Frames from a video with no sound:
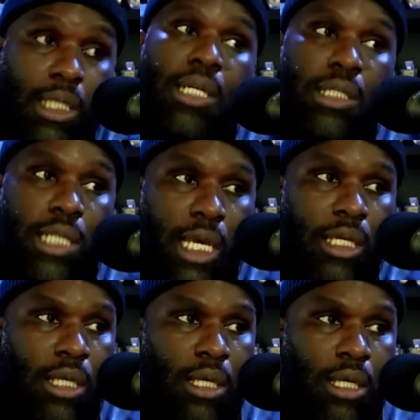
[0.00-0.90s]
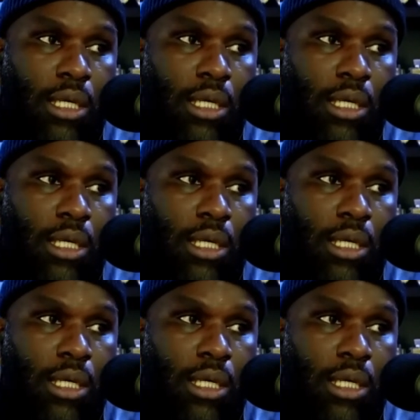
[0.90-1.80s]
of the date, she already
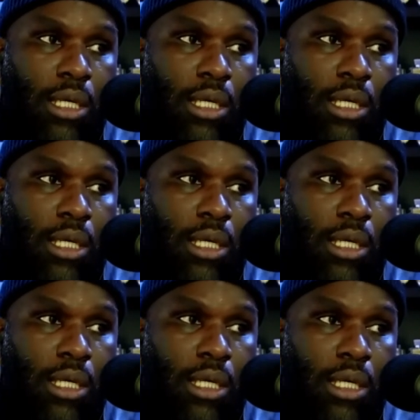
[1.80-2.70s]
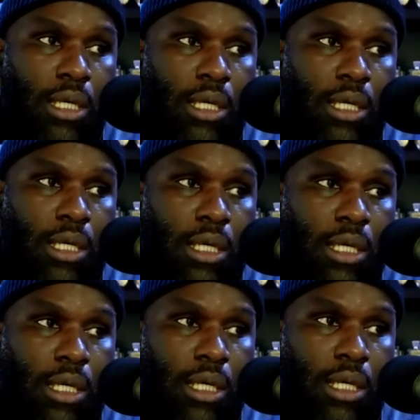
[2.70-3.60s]
knows what you smell like for the rest of the night. It
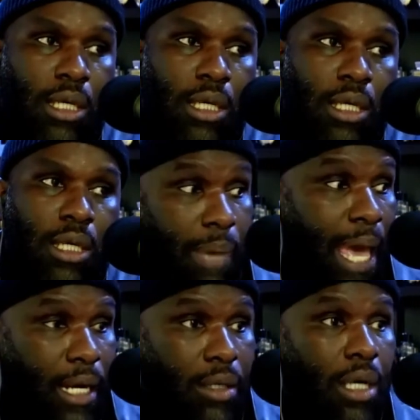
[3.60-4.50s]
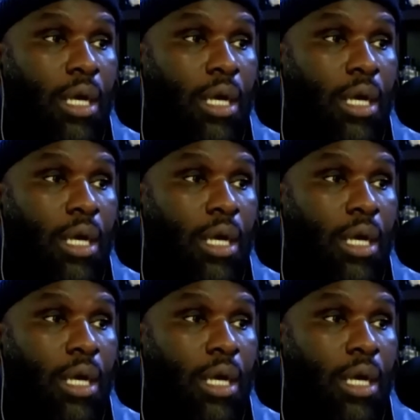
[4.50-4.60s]
doesn't really matter.